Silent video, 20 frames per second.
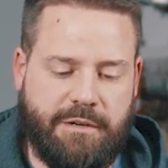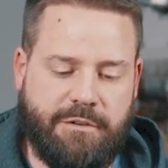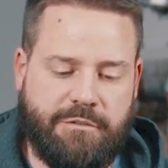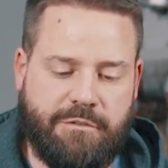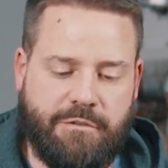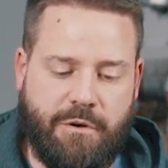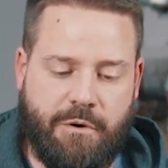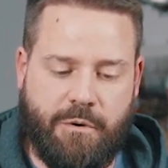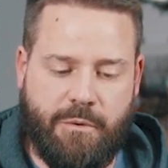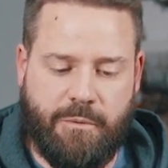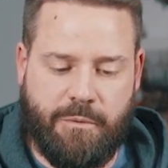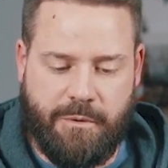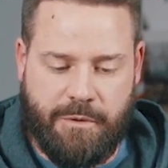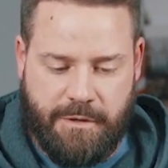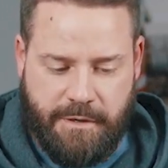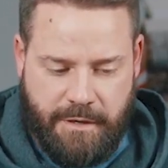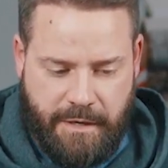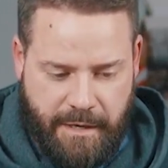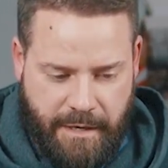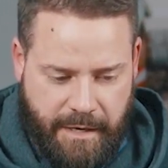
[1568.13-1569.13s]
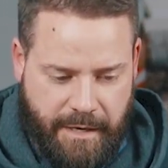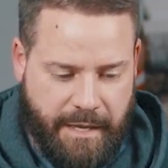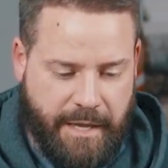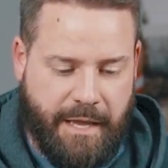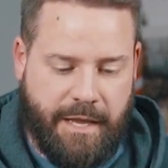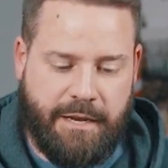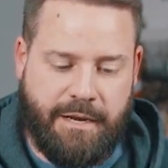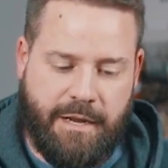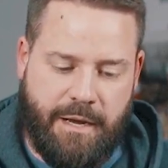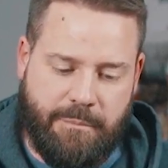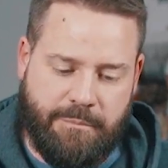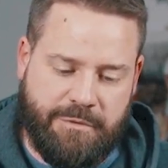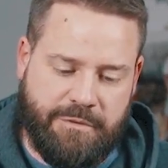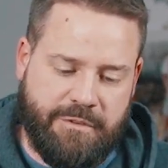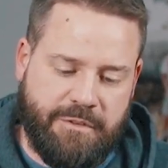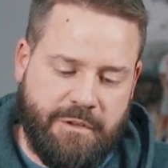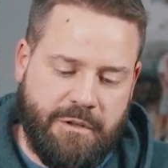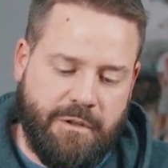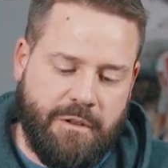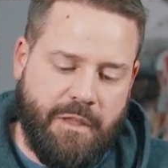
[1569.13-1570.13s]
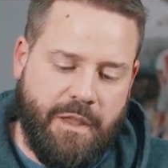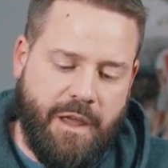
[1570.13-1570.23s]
So again, I'm still